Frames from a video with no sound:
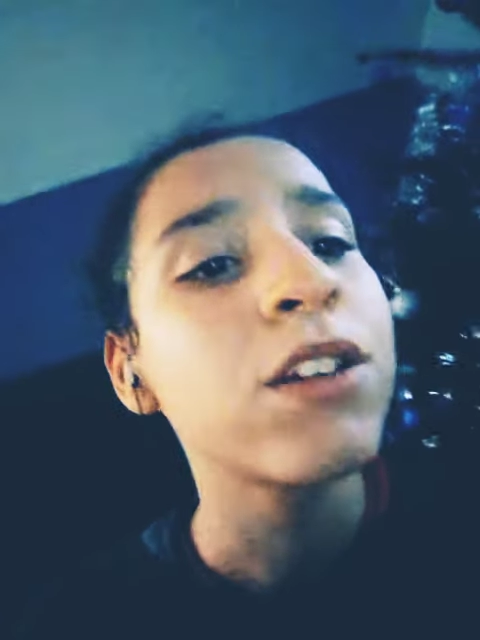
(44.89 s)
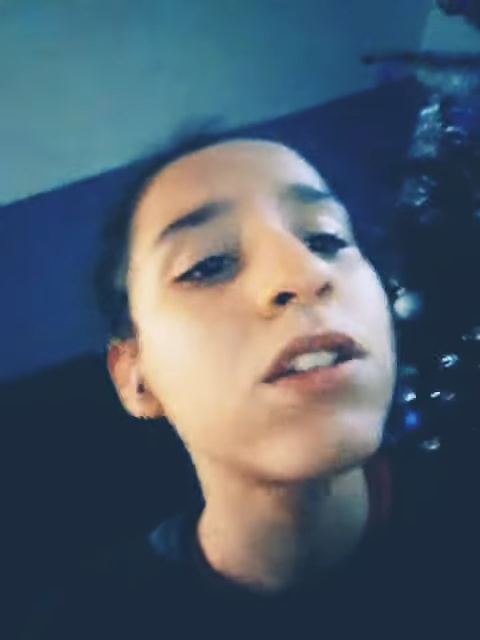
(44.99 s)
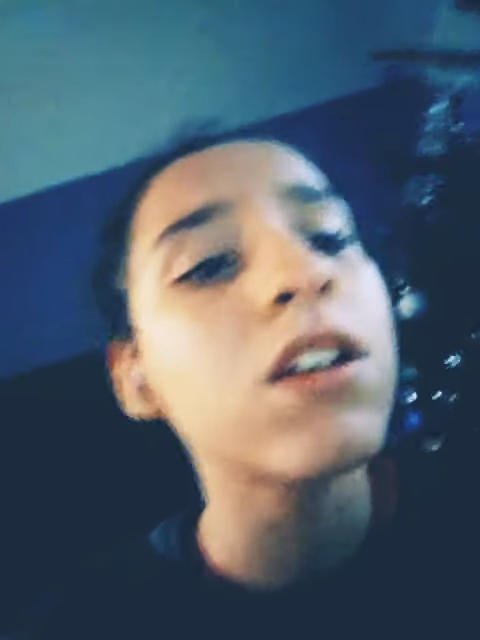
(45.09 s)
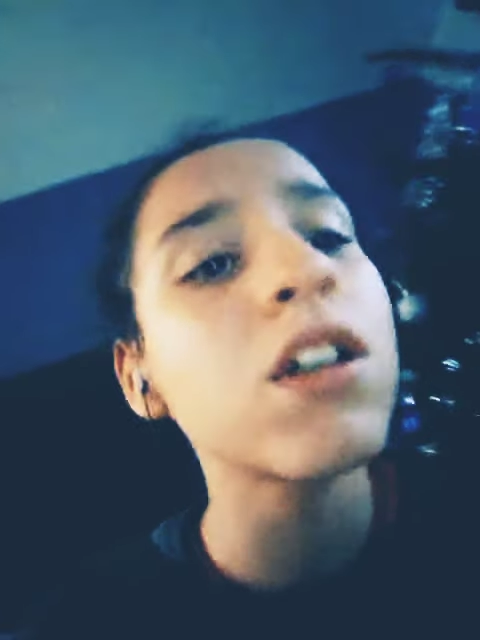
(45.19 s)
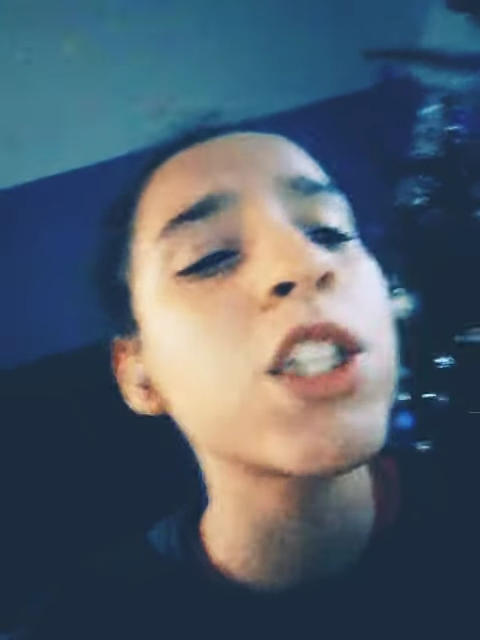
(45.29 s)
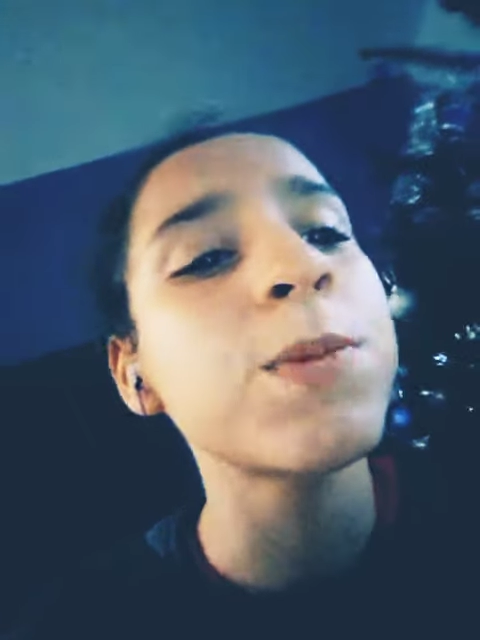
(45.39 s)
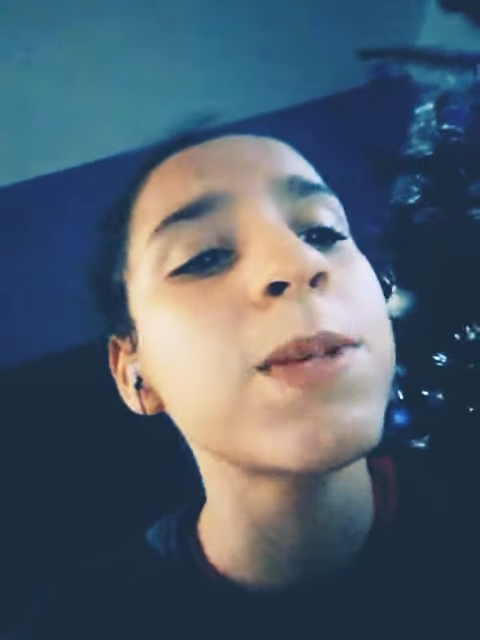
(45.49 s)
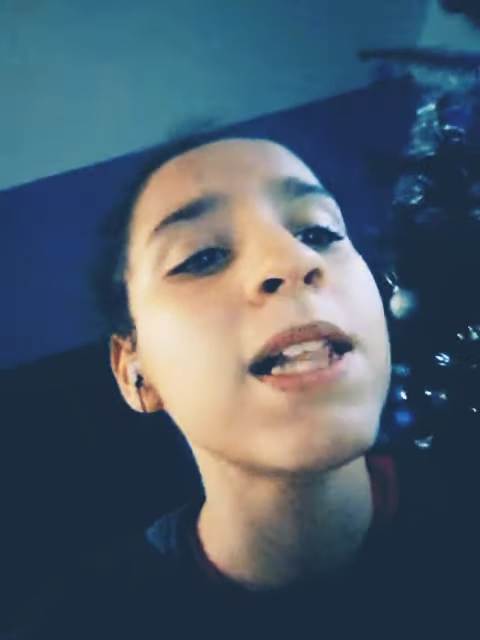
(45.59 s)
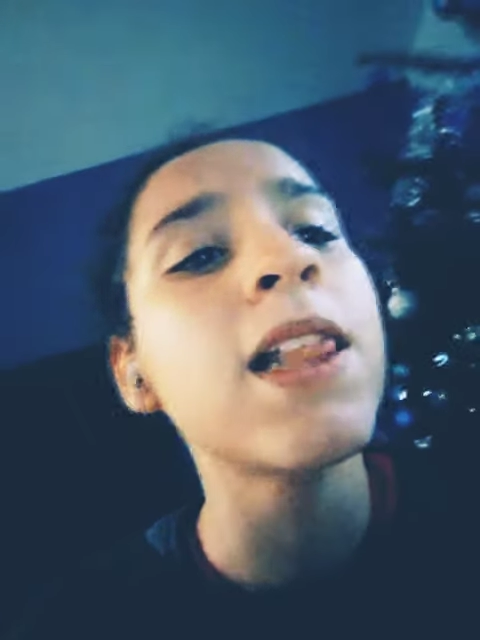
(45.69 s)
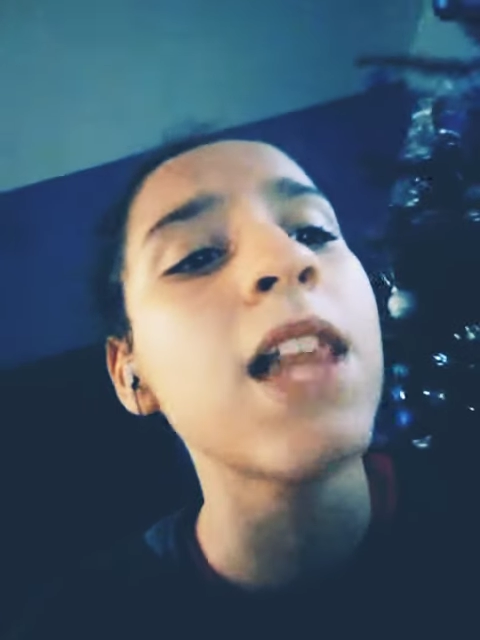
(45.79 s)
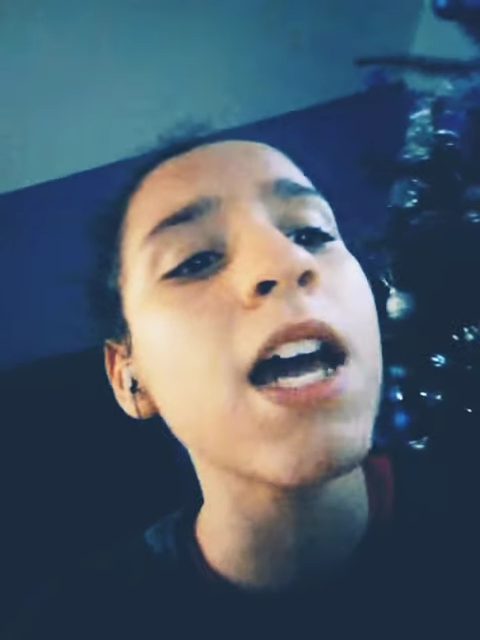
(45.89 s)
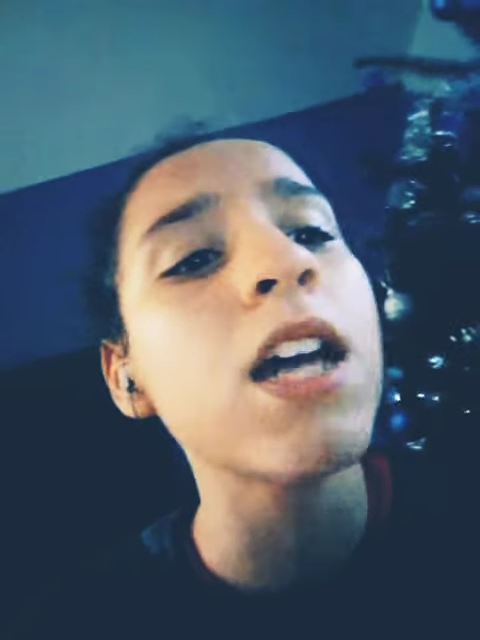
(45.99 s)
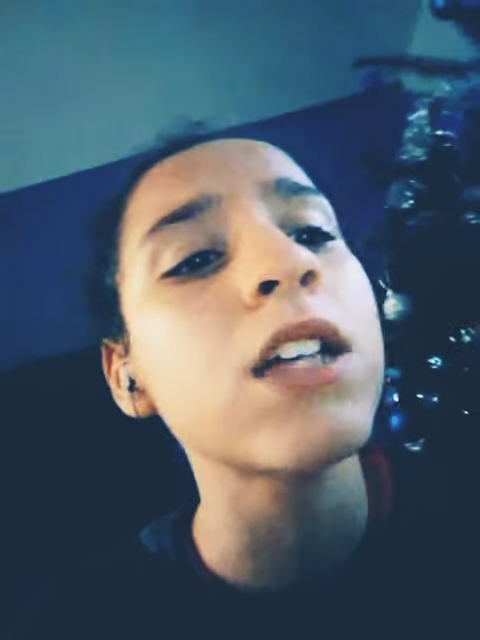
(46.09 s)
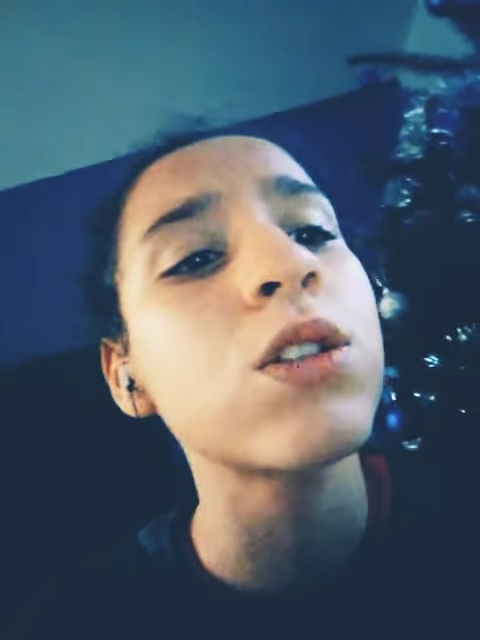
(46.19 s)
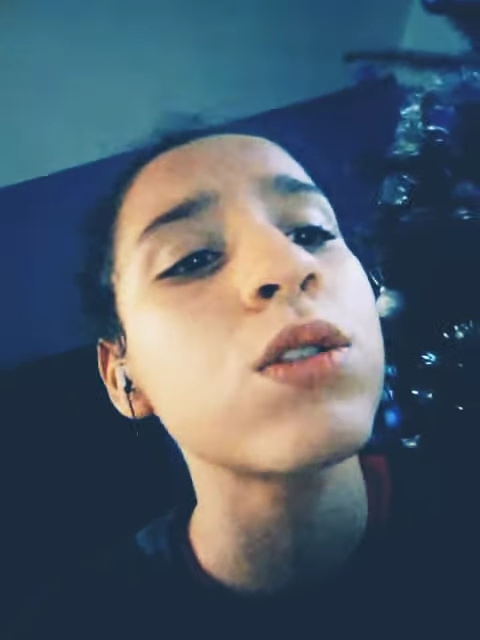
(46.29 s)
Touch me
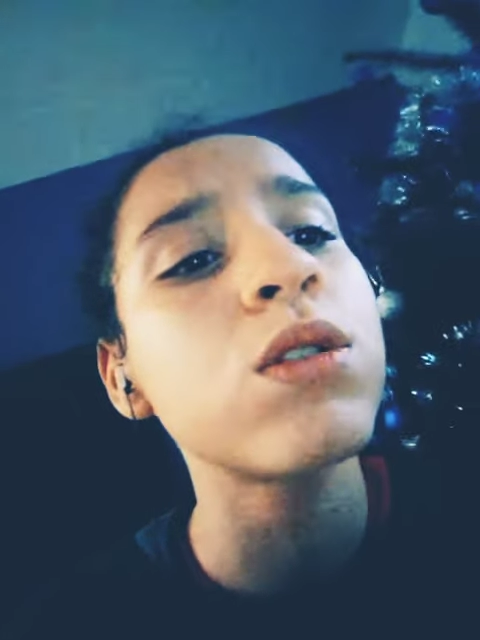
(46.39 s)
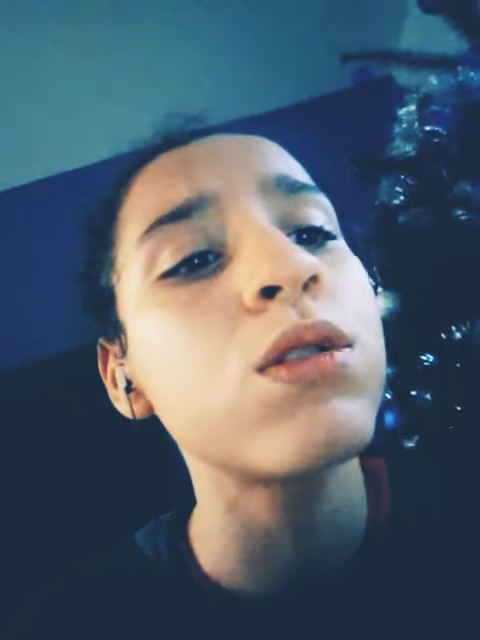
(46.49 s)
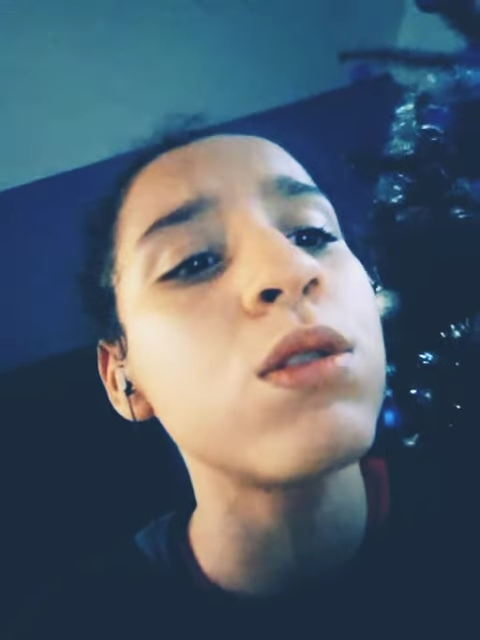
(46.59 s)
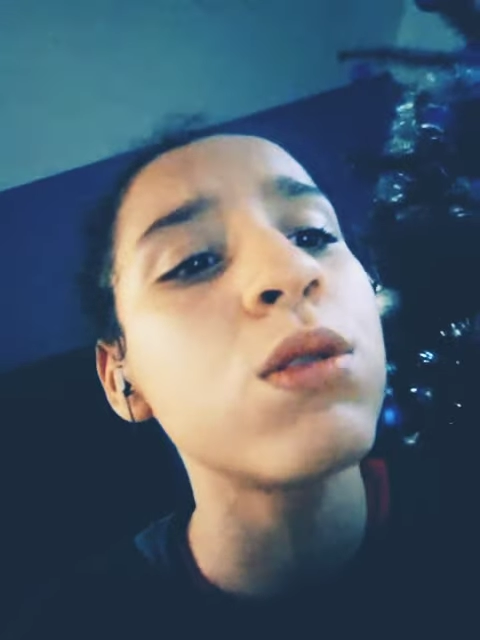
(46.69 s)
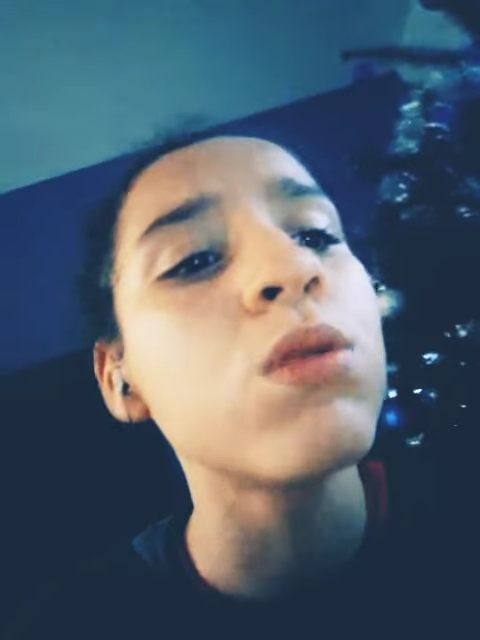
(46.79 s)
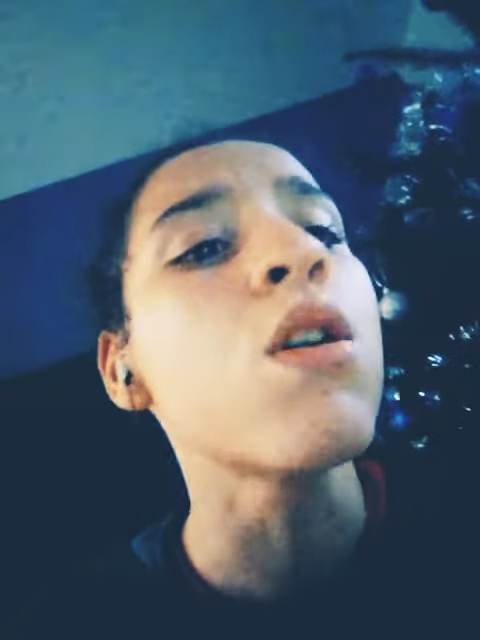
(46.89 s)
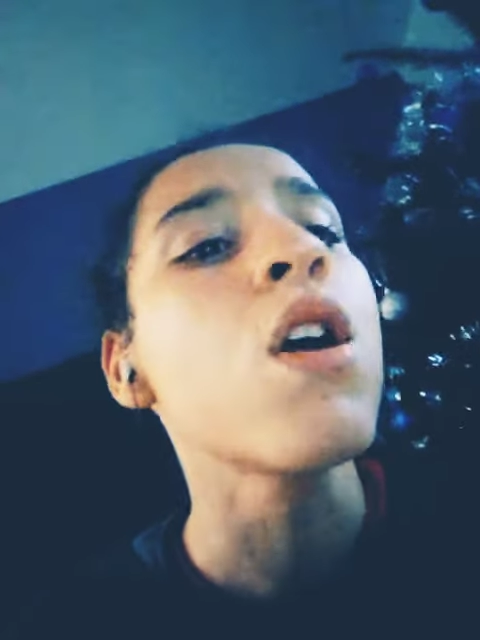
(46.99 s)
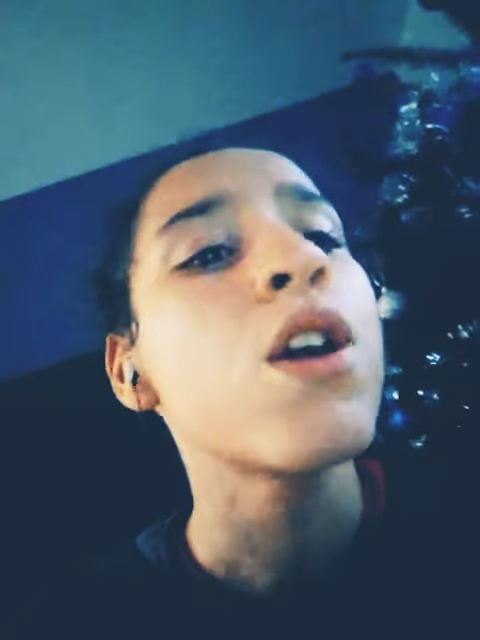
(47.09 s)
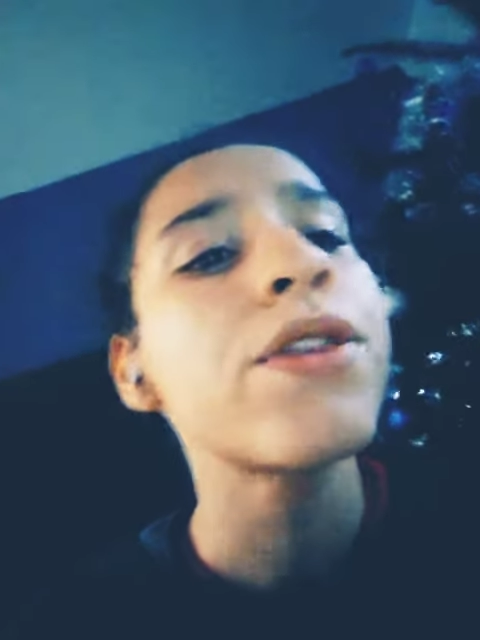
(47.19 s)
like you do,